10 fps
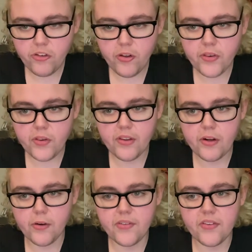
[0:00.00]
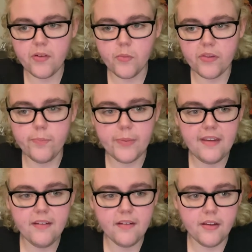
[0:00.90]
She also said her son was
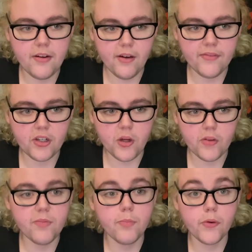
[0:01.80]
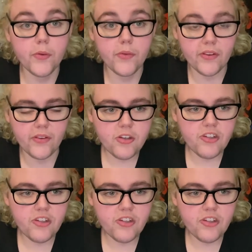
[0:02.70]
beaten enough to cause bruises.